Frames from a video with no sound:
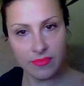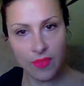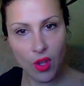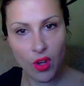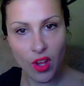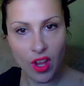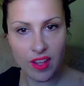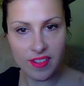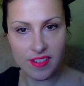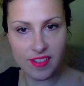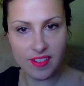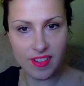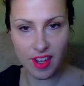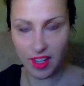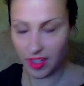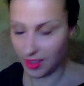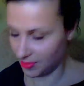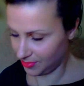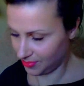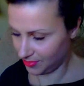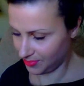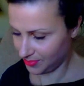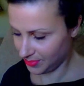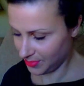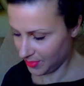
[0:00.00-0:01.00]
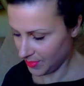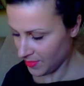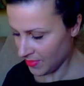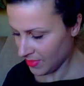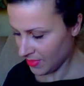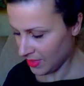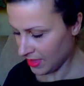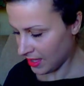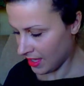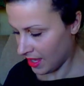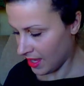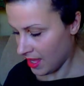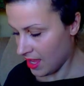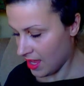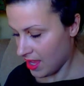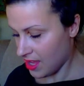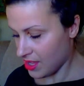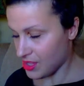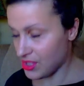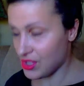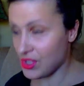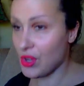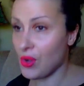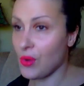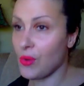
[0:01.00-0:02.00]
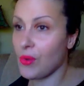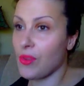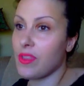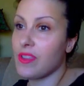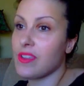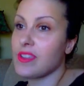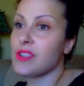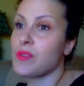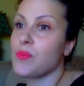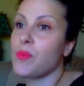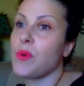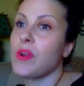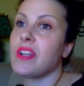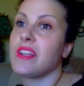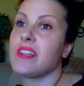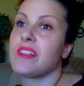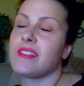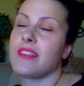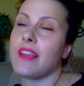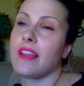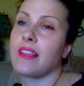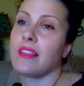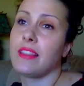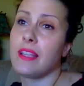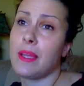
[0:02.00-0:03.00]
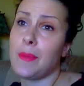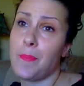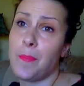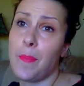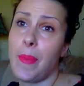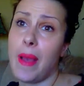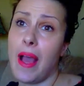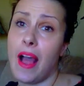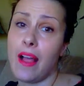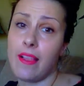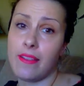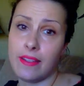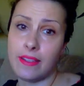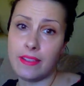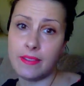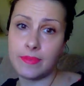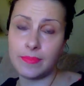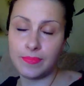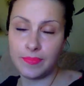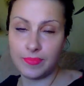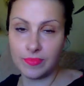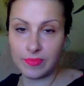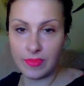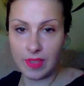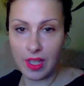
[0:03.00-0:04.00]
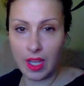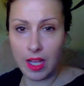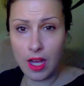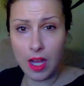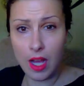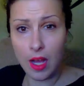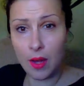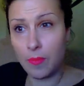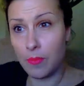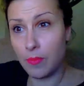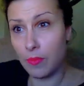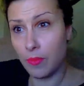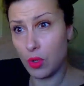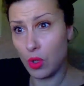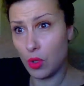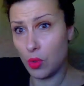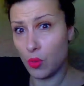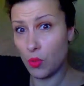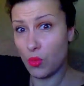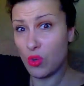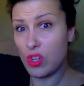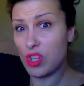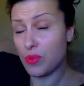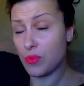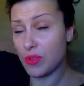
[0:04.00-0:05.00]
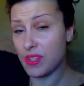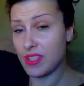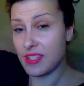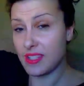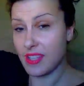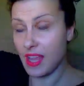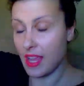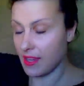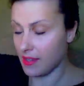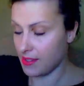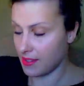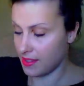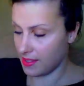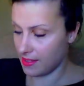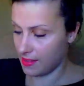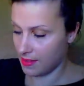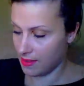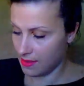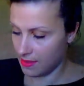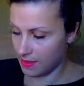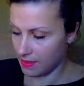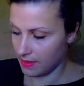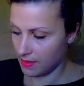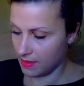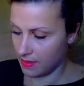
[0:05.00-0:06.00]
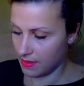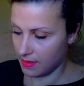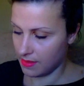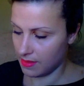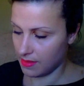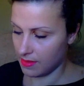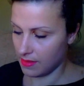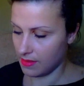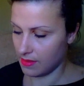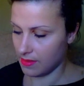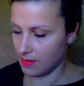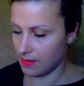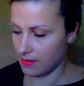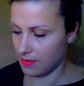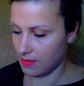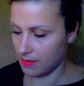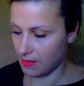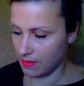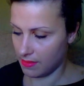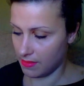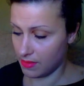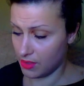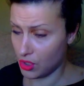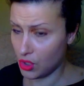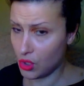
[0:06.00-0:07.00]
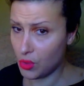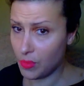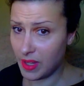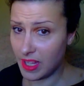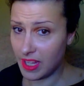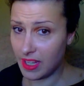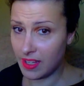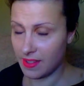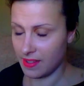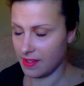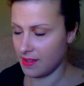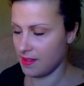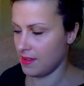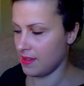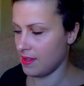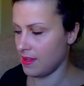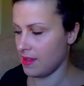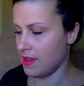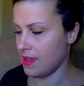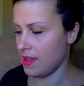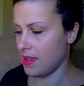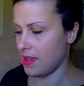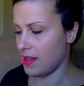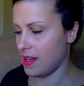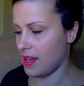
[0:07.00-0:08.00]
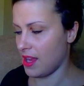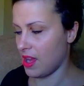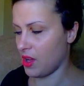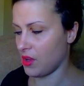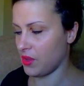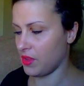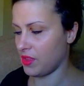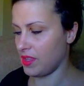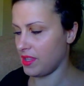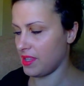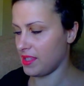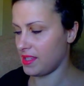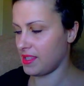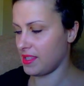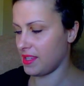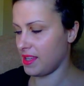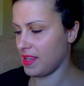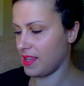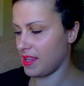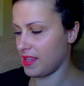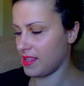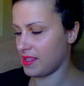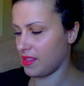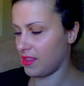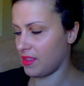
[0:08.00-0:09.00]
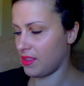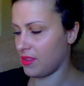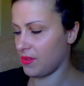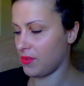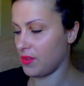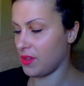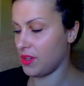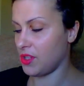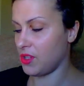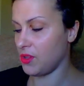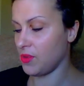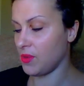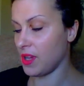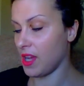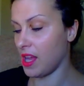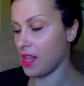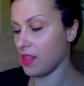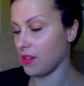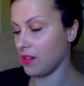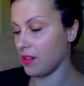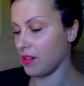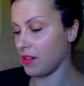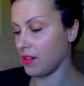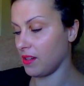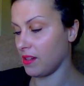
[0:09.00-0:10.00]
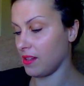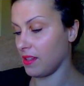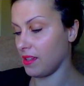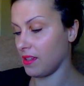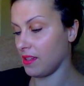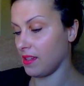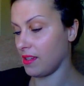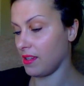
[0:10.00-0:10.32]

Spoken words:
Okay, it's done. So this one is a lip palette, which was sent to me. Now this is a 32 color